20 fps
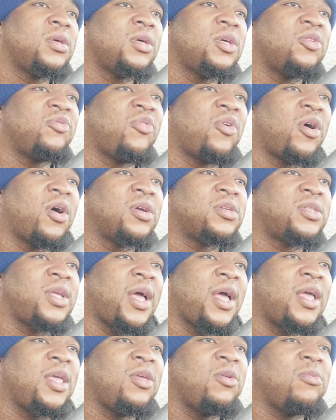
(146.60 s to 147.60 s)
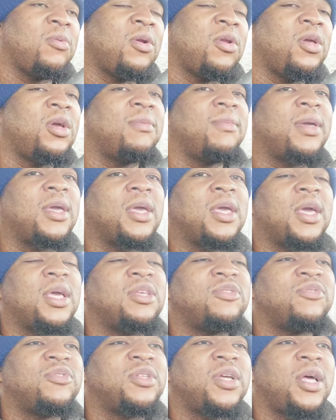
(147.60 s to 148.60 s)
as far as that, you know, you can make a
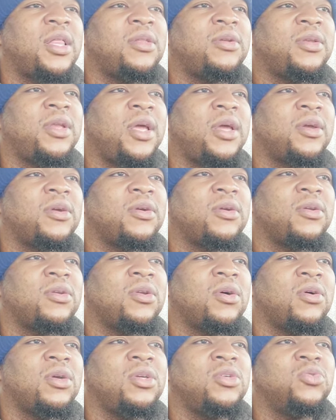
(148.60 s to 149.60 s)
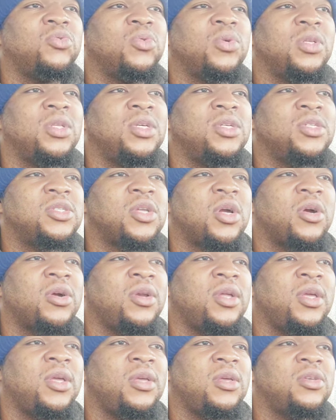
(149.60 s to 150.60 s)
case for Taylor Decker. You know, he's really
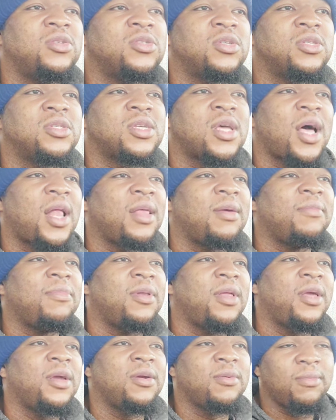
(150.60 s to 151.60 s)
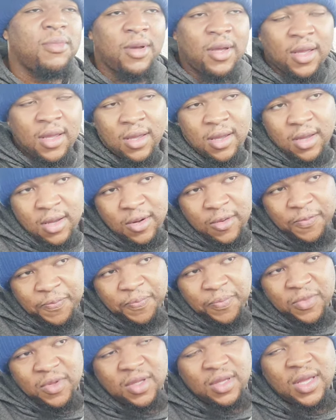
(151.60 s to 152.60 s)
sturdy. He's a solid player, but
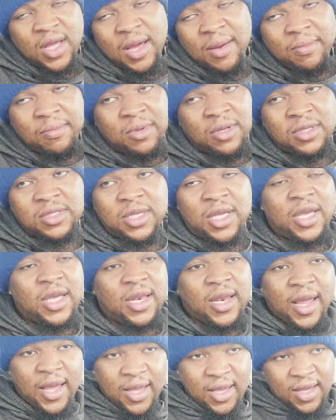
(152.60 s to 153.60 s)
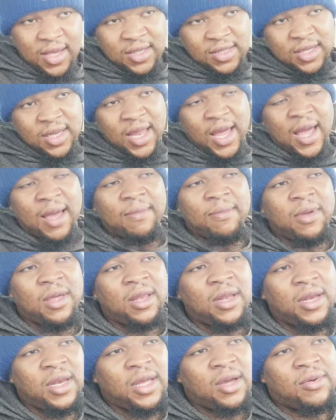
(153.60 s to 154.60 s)
I've been saying that he's a
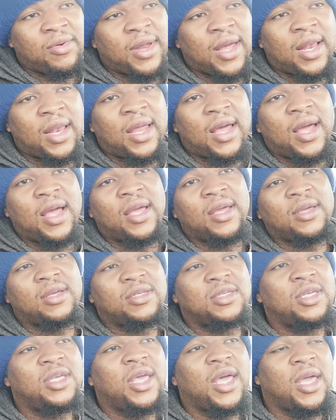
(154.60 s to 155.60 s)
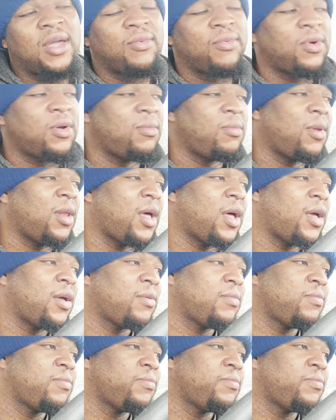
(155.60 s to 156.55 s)
liability on that line because he can't run block.